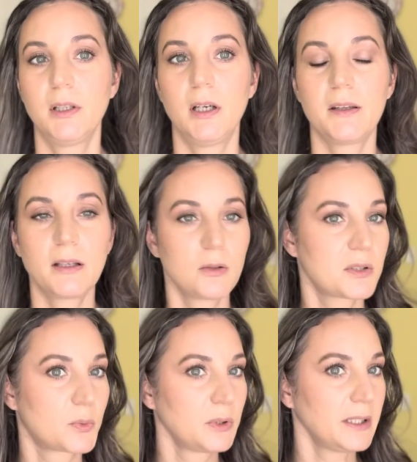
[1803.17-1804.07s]
I think it
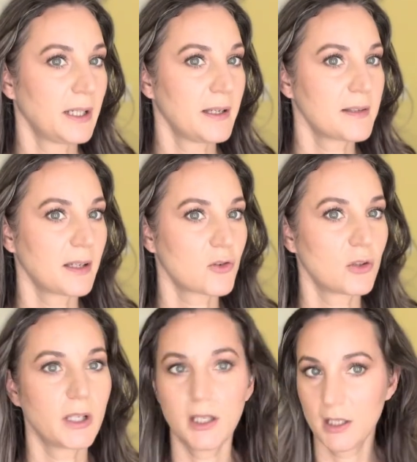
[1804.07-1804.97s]
looks really nice,
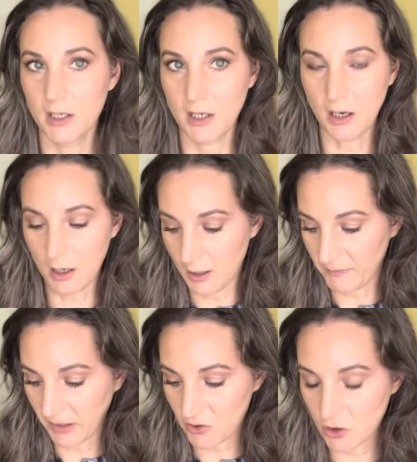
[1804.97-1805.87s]
actually.
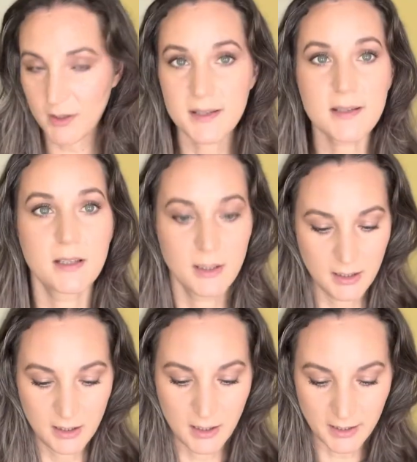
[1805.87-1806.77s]
It's just,
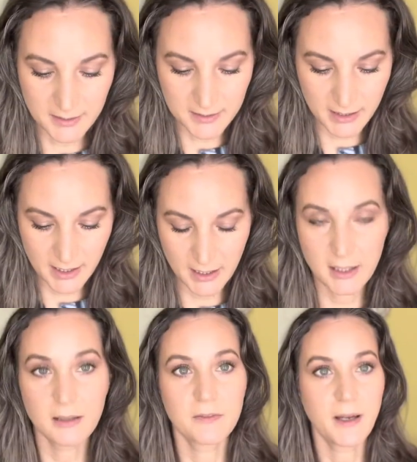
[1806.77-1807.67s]
honestly,
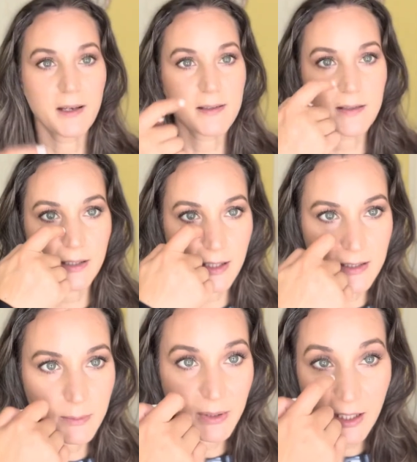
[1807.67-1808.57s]
fast and
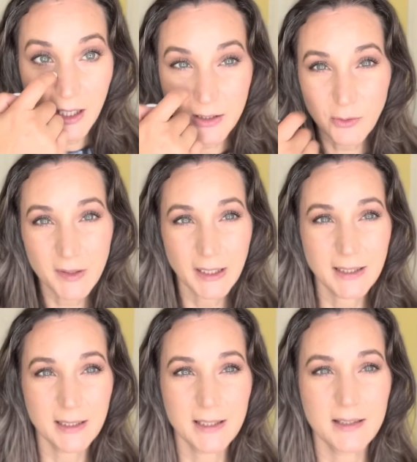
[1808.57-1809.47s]
easy, but don't think
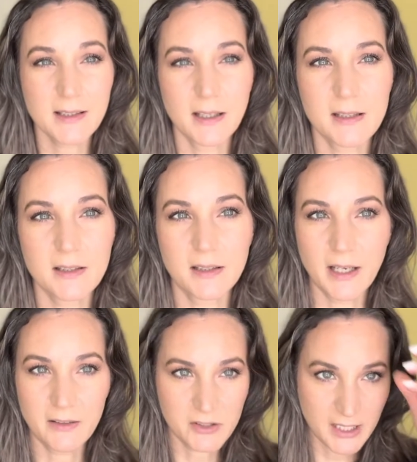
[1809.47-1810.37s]
that this is an
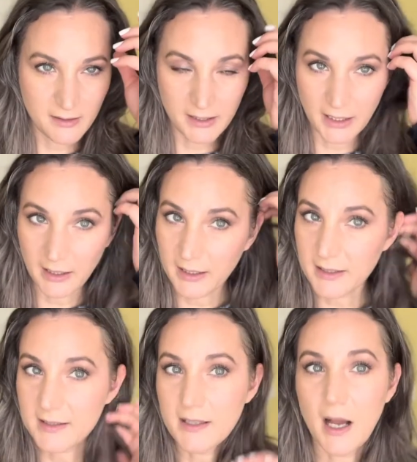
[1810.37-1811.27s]
everyday thing. It
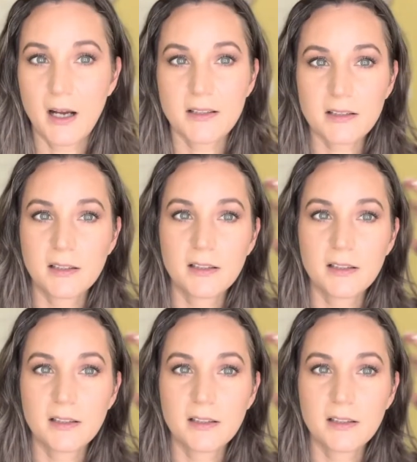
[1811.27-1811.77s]
is not.